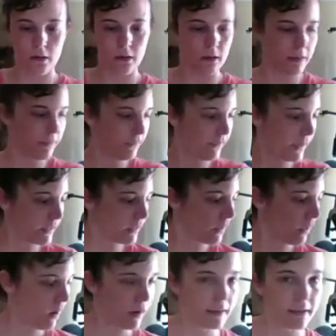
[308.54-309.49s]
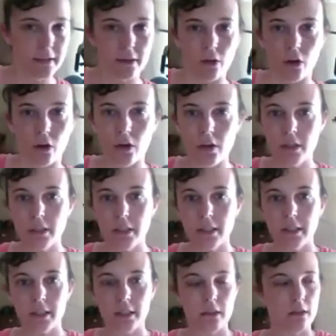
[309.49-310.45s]
your friend likes
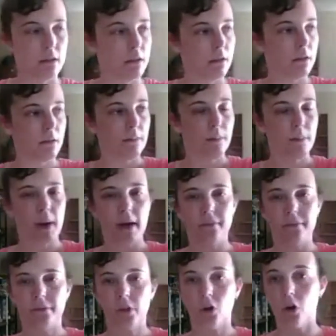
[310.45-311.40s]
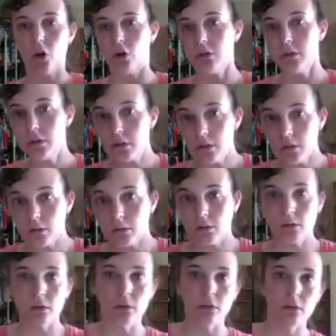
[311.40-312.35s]
those, but the cost,
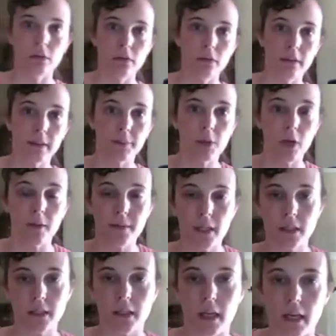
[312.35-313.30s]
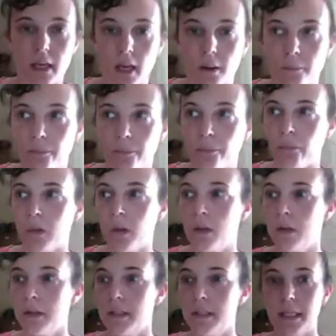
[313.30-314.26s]
sometimes that's a
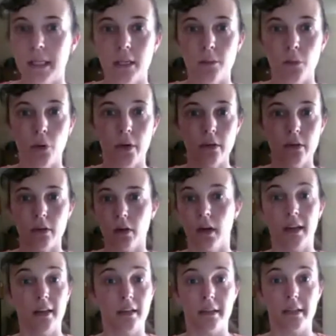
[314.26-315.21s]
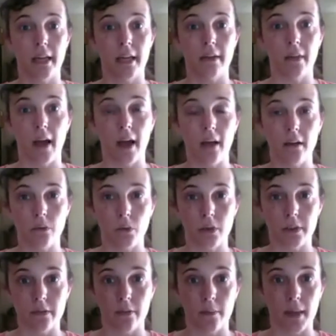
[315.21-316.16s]
sticky point, and I understand that. It
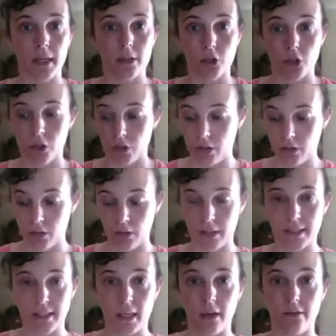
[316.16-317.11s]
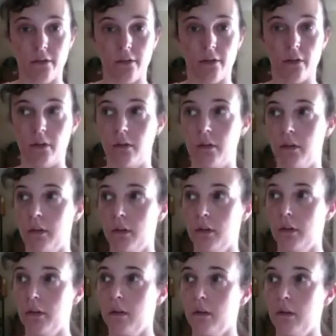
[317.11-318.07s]
was for me too. I saved for
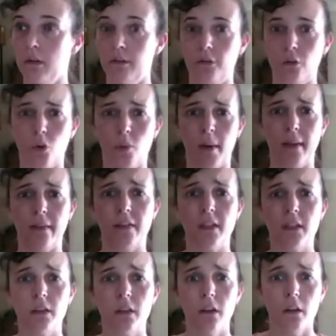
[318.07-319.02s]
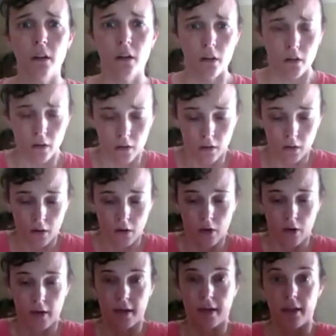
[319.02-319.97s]
4 months.
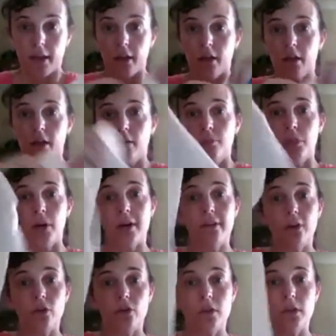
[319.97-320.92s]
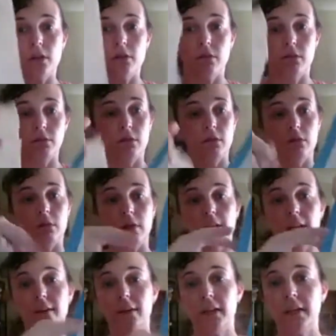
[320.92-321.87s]
All right, pre-folds.
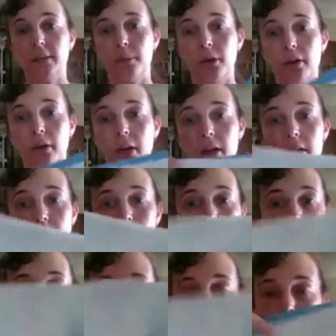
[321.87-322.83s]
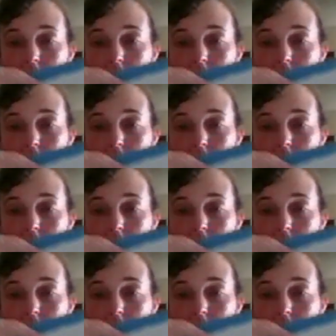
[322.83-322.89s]
They've experienced